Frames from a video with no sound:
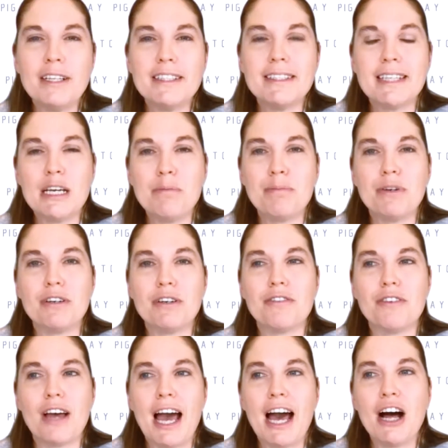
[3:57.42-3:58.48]
type of
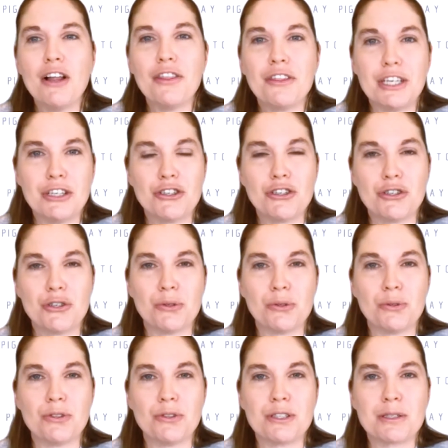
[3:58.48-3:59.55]
health
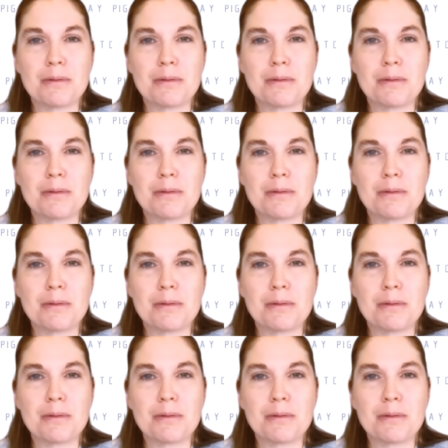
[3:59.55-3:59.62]
issues